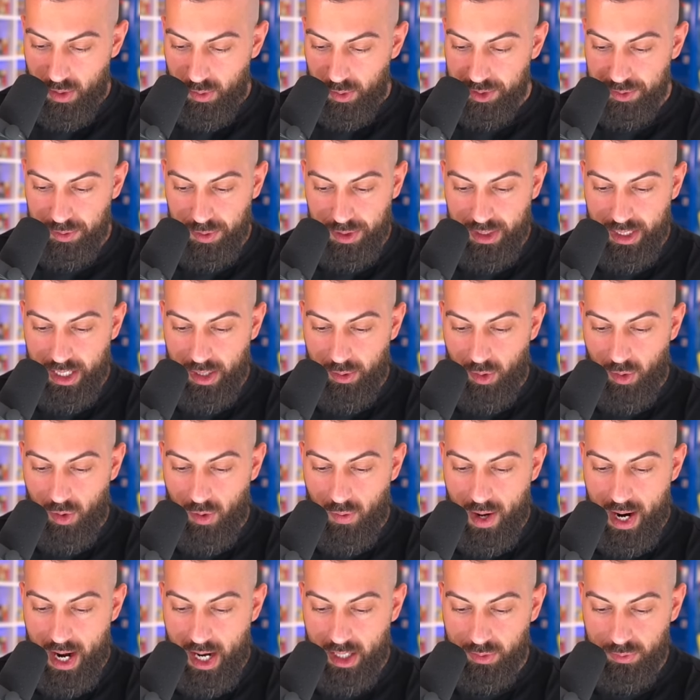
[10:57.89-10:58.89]
was when they were
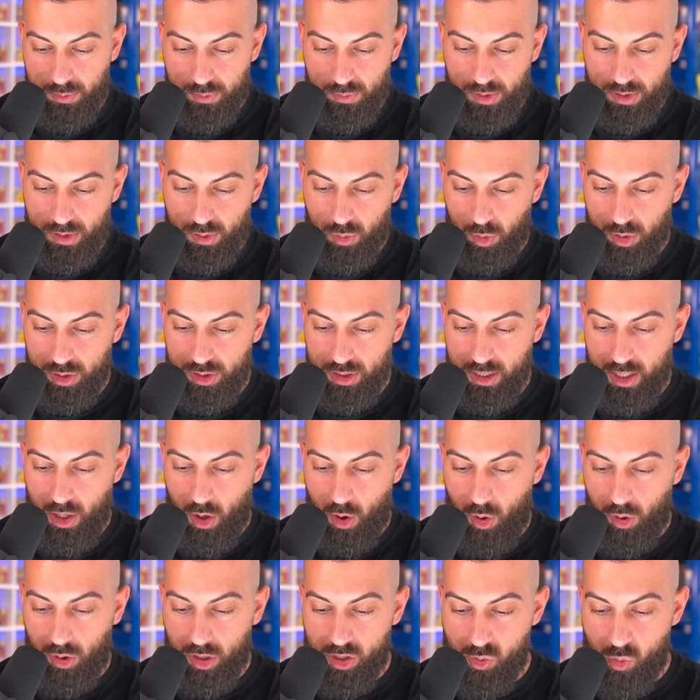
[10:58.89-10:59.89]
around during the
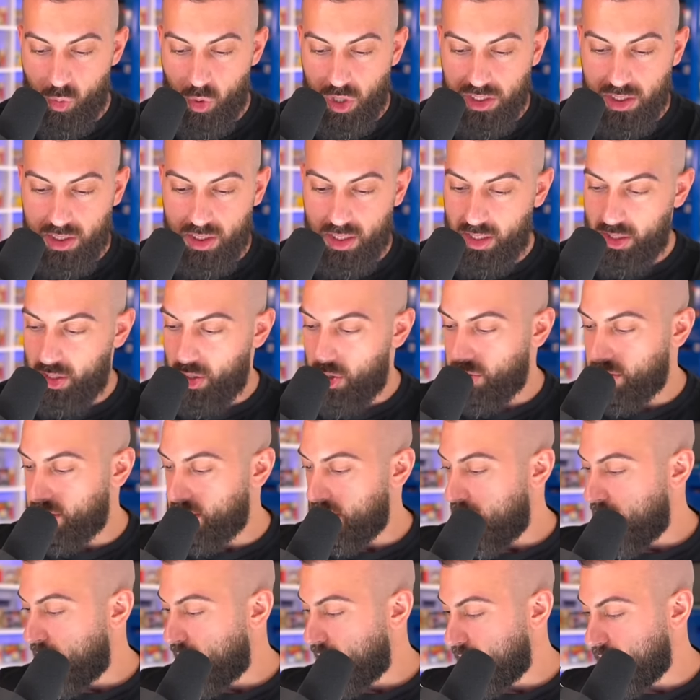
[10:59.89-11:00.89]
early Wizards of the
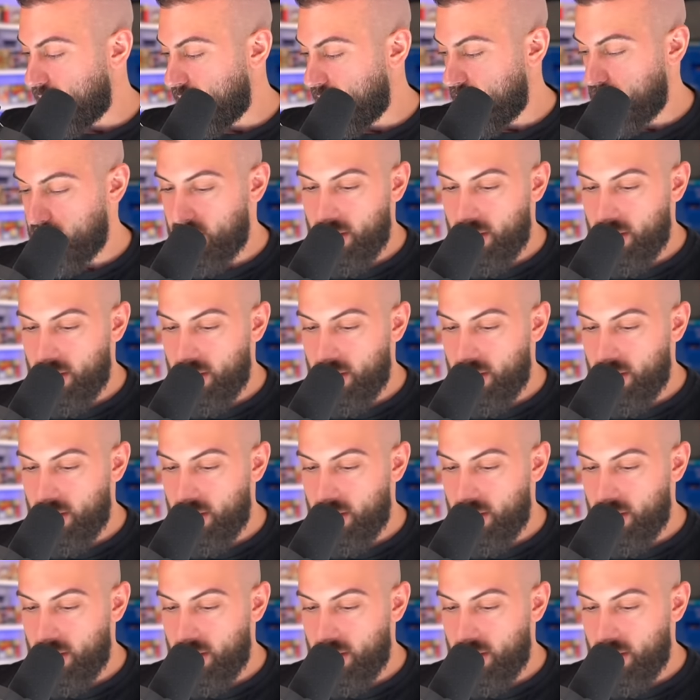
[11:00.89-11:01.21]
Coast era.